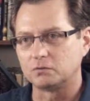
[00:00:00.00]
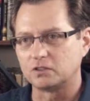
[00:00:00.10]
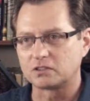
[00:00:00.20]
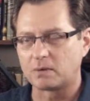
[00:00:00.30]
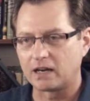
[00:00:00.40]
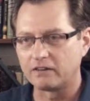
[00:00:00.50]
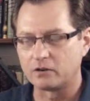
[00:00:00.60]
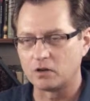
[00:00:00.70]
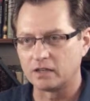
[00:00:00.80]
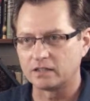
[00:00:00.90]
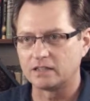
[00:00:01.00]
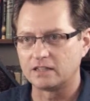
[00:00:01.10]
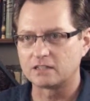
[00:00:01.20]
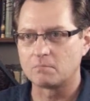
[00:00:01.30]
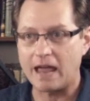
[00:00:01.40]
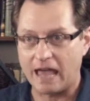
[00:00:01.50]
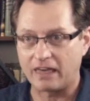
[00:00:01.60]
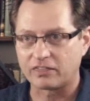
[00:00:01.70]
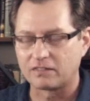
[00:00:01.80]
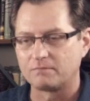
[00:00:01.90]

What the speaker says: just about everyone is math.